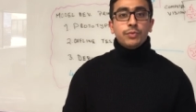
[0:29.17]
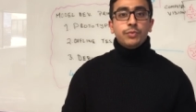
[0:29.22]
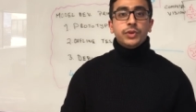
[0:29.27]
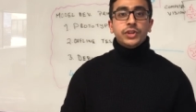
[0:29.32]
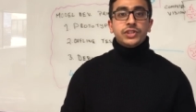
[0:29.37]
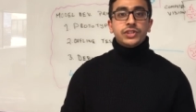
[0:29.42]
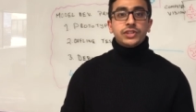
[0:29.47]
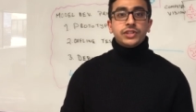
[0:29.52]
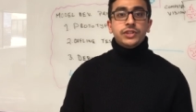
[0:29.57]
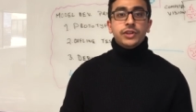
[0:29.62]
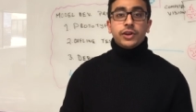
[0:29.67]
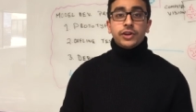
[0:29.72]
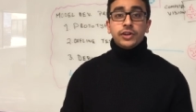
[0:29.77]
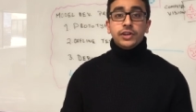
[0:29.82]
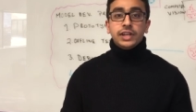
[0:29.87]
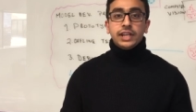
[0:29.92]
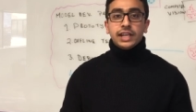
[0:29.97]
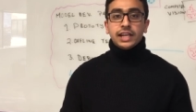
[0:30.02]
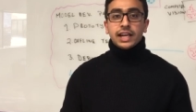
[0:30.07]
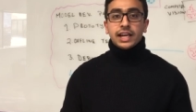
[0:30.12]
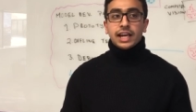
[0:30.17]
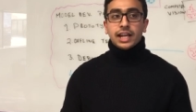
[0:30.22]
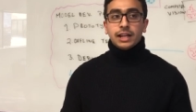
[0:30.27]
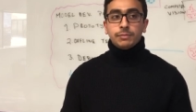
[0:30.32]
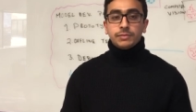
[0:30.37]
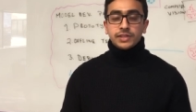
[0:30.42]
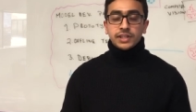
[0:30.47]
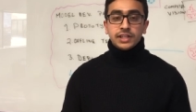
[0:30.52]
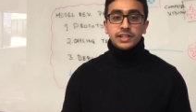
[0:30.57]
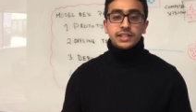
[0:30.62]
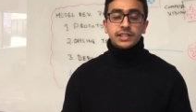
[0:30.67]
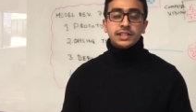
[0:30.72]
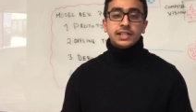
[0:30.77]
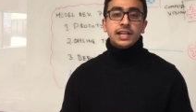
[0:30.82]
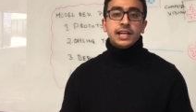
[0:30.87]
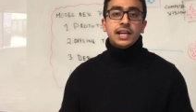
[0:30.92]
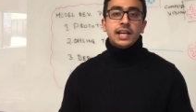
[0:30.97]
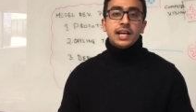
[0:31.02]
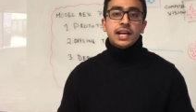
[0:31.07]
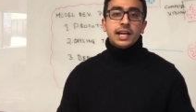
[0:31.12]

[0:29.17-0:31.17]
which not only helps us